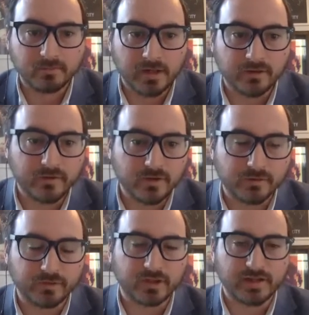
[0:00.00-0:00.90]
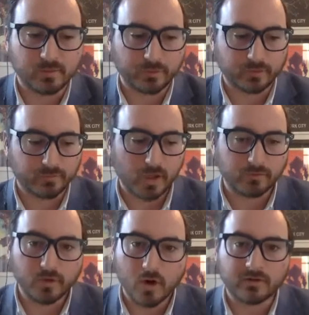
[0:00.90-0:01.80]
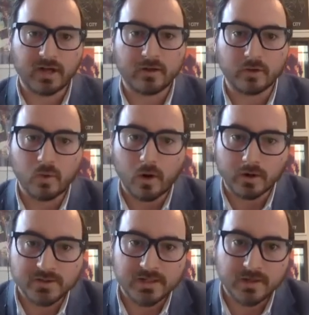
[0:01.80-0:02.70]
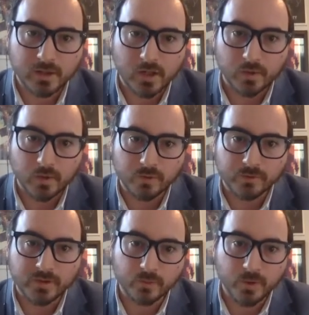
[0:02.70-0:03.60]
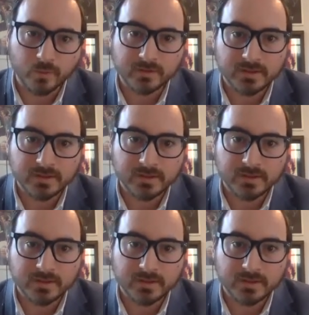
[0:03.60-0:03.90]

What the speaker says: under the different levels of lockdown and quarantine that are going on around the world.